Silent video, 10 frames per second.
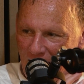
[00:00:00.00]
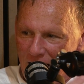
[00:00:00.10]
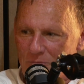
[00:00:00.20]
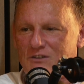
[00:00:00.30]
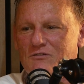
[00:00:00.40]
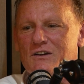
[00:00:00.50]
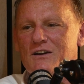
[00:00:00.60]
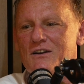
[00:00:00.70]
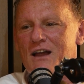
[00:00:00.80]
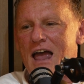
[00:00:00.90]

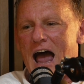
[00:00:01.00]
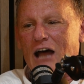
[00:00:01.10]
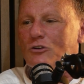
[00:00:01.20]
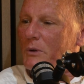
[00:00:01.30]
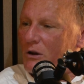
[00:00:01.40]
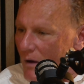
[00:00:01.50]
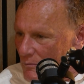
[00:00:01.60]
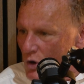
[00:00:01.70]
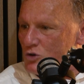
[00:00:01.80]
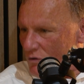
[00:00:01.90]
atmosphere, and there'd be
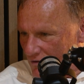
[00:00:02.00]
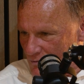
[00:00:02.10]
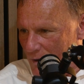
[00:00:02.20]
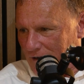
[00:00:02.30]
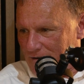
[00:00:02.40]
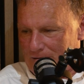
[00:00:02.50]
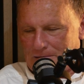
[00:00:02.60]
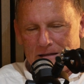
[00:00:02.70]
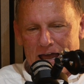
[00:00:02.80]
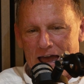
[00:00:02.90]
great mutual respect.
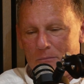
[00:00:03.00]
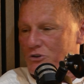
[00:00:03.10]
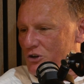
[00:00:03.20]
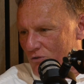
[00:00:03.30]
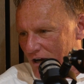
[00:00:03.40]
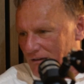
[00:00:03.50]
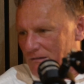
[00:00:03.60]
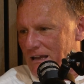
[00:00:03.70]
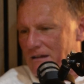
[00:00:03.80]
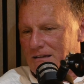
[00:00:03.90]
But you're right,
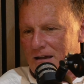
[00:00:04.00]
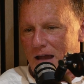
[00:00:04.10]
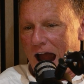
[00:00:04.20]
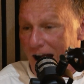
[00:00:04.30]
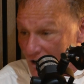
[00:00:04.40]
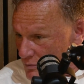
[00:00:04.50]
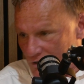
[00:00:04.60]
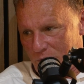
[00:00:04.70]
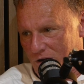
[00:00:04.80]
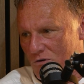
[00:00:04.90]
the art
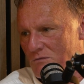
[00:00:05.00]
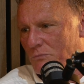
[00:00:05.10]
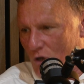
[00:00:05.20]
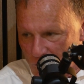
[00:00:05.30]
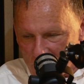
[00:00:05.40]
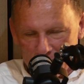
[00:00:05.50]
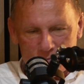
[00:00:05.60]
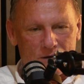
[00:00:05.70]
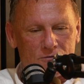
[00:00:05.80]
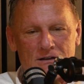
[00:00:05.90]
was a big one, music a
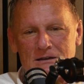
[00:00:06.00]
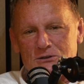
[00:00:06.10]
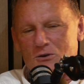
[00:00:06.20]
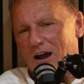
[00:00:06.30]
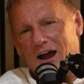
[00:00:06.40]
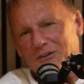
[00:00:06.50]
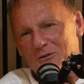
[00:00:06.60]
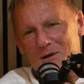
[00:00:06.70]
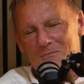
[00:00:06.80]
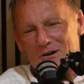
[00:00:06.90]
big one. I can
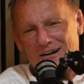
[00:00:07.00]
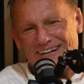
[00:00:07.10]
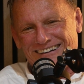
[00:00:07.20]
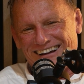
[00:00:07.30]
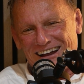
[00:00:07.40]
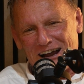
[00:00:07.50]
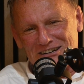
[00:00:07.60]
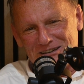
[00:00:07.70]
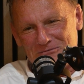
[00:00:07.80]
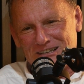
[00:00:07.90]
remember
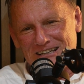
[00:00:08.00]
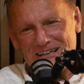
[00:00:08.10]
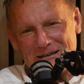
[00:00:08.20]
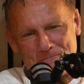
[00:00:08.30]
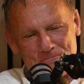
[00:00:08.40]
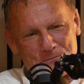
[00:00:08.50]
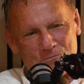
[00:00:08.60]
actually we did an